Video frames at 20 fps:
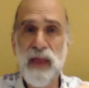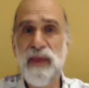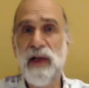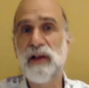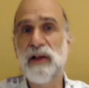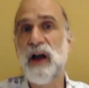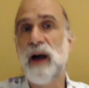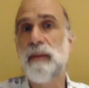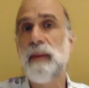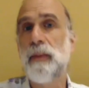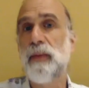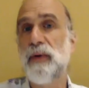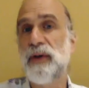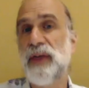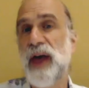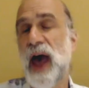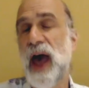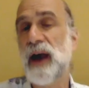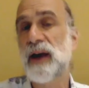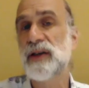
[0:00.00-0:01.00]
they'll come up with
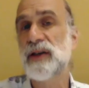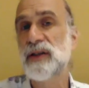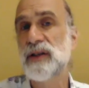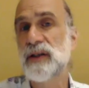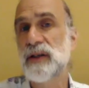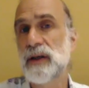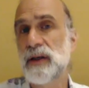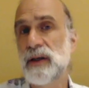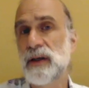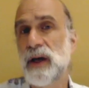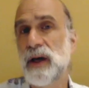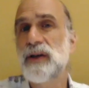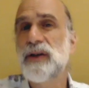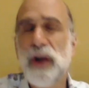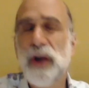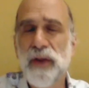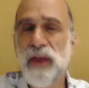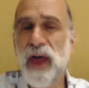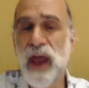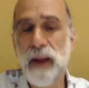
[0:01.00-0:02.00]
hacks.
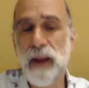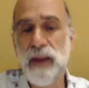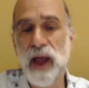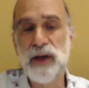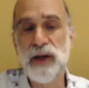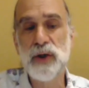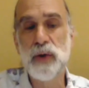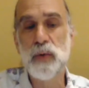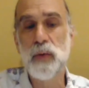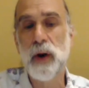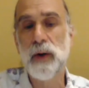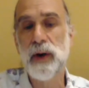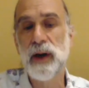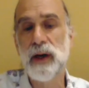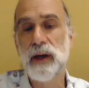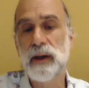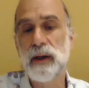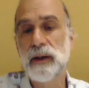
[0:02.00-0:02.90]
Until then, I'm not too worried.